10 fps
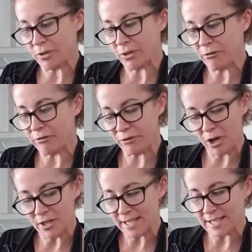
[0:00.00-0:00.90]
In the
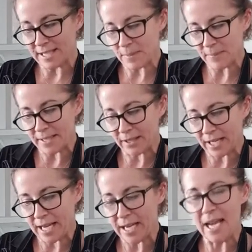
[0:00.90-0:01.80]
first steps,
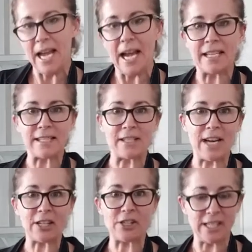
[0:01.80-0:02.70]
okay,
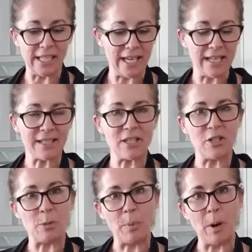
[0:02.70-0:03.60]
it asks
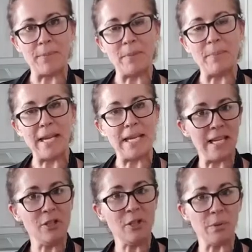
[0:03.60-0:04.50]
you to pop the meat
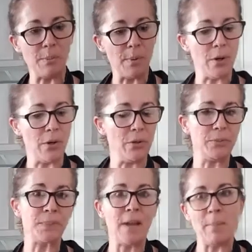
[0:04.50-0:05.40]
into a
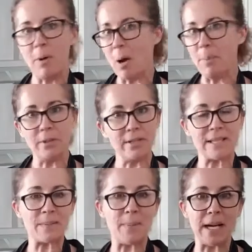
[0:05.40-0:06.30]
bowl, pop all your
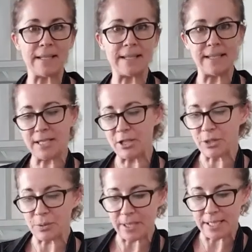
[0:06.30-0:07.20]
spices
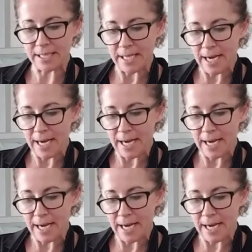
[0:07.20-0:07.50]
into it,